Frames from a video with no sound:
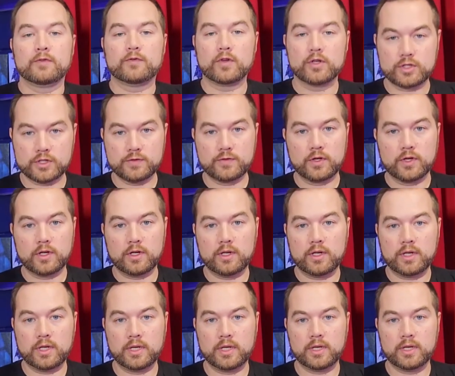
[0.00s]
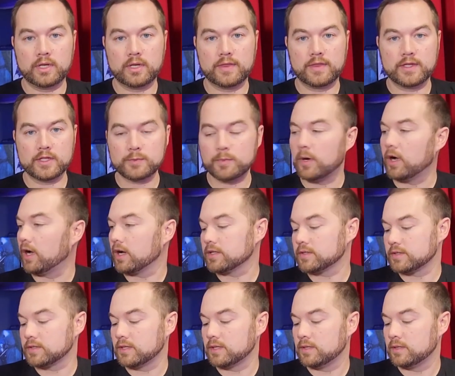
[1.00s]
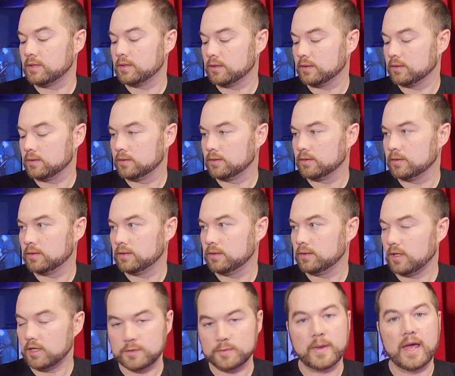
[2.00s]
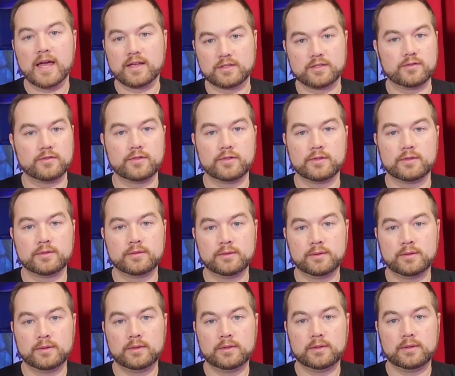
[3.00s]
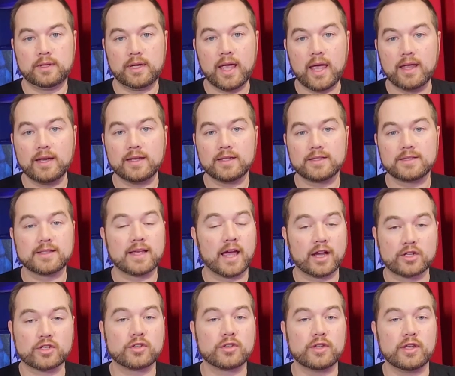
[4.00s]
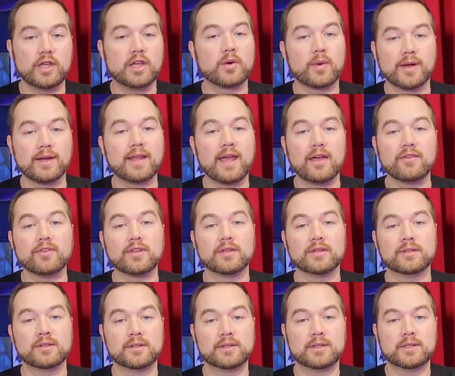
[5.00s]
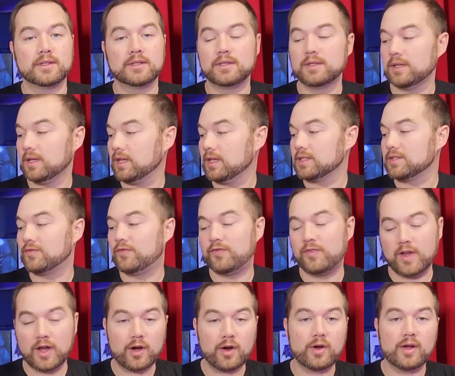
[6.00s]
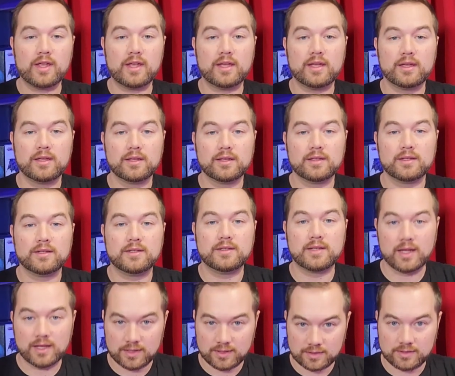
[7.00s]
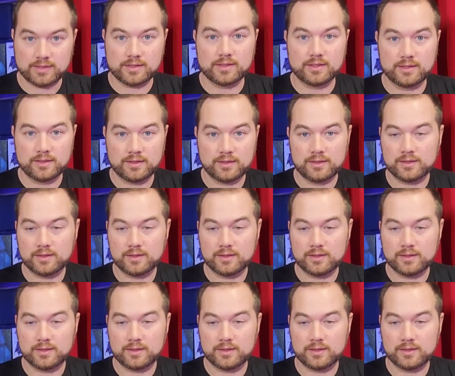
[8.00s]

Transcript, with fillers: First of all, this box is massive and it's actually quite heavy. It is very dense.